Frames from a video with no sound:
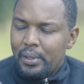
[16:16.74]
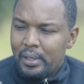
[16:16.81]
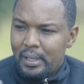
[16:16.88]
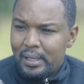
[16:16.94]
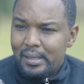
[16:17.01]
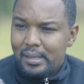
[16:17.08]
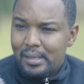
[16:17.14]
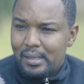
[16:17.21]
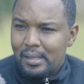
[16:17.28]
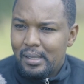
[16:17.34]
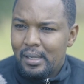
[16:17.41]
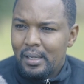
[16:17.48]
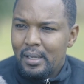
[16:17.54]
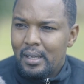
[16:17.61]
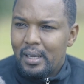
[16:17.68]
Yes,
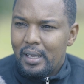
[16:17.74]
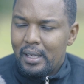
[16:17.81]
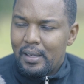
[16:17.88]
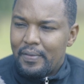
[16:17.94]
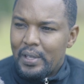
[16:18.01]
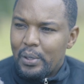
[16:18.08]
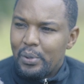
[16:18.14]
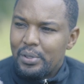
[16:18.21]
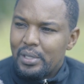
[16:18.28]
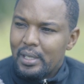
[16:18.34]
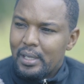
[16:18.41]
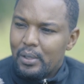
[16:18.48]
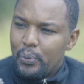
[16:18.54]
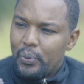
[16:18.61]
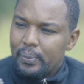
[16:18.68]
if they're not
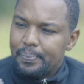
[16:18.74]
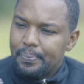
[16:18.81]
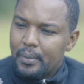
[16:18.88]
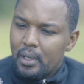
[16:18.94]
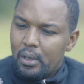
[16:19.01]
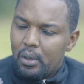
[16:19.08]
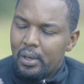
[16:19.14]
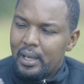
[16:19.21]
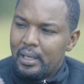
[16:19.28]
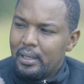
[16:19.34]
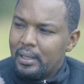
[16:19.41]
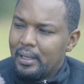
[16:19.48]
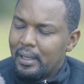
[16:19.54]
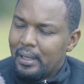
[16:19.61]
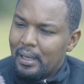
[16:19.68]
taken
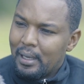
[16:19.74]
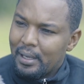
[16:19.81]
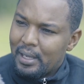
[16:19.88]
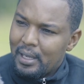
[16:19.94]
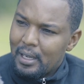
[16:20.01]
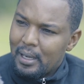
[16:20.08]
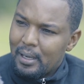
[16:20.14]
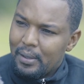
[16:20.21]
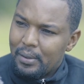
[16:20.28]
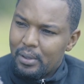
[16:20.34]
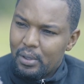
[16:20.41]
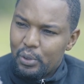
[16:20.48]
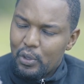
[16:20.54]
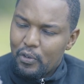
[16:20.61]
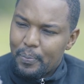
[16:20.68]
care
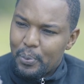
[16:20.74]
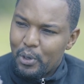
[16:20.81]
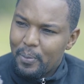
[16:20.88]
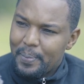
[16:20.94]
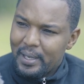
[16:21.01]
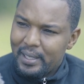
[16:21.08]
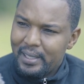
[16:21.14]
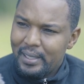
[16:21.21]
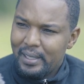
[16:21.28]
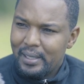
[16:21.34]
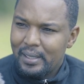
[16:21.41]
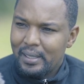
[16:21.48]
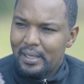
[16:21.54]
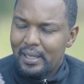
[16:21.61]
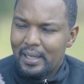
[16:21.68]
of properly,
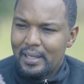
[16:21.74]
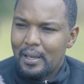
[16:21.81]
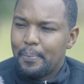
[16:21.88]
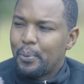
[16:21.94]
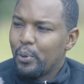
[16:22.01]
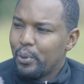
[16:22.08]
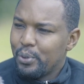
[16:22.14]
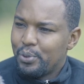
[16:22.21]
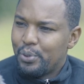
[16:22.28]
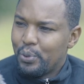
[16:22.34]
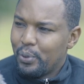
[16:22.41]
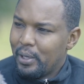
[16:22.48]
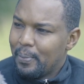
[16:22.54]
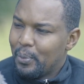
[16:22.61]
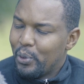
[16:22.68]
yeah, they're prone
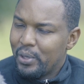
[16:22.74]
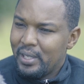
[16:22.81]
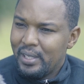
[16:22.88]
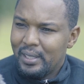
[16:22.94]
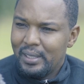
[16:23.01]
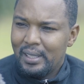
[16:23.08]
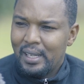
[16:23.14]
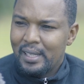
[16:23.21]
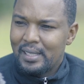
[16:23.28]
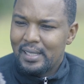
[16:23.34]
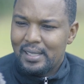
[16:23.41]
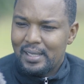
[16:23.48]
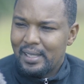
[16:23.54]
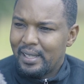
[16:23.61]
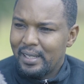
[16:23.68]
to pneumonia,
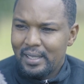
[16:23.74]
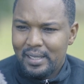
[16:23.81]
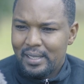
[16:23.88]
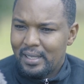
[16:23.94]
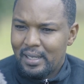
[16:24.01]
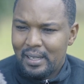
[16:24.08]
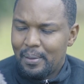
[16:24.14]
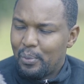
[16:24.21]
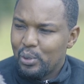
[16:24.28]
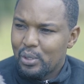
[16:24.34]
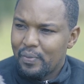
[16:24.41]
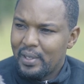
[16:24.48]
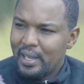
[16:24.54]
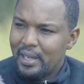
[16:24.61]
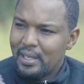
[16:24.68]
just like most
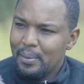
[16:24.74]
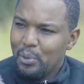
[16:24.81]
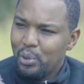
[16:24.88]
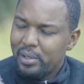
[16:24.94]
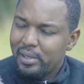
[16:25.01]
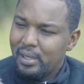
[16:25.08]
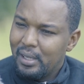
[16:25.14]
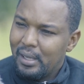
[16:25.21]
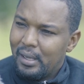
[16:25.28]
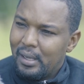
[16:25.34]
of the animals.